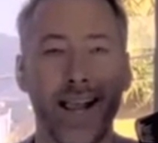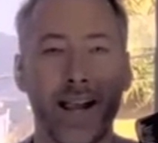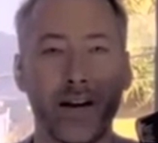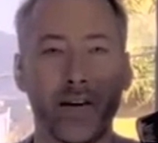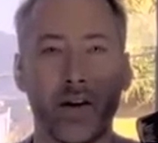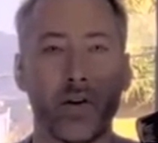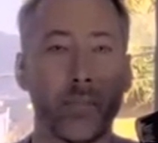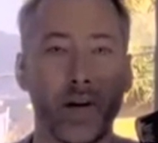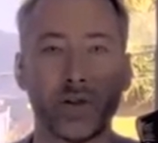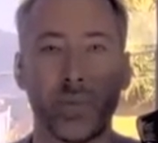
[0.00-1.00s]
and they go to
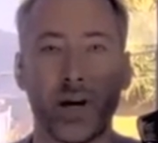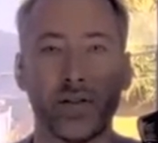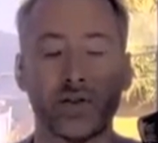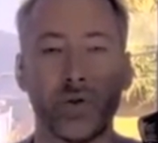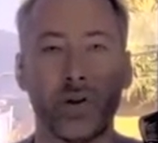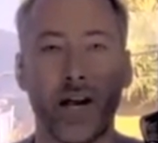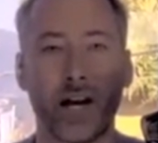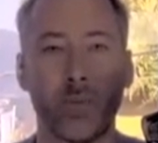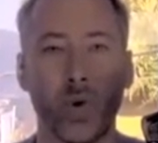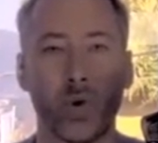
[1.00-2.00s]
the best private school in
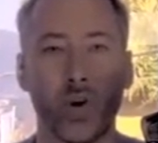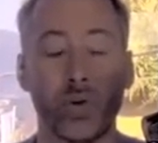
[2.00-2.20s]
Acapulco,